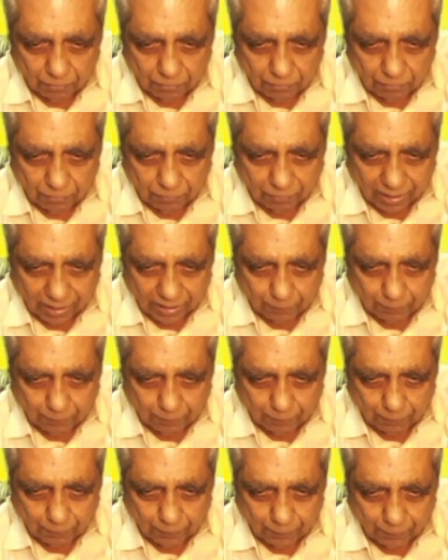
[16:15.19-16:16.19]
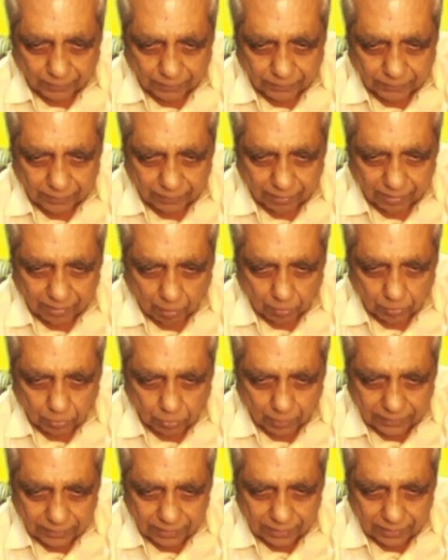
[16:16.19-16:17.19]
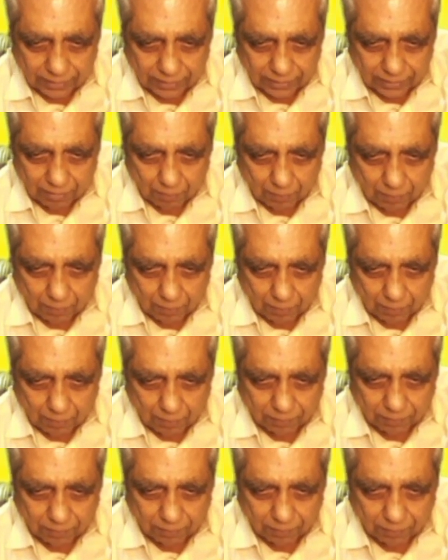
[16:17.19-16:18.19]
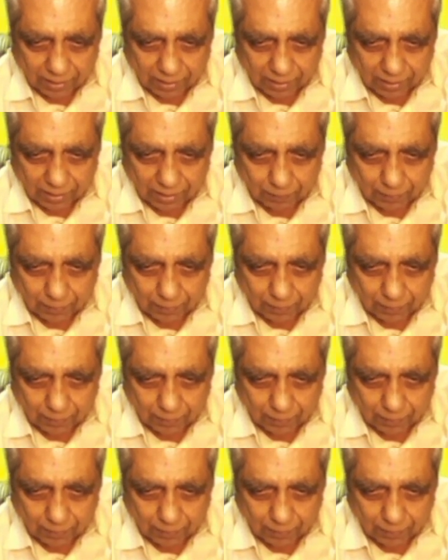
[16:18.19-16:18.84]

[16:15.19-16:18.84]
1 upon 20 multiplied by 100.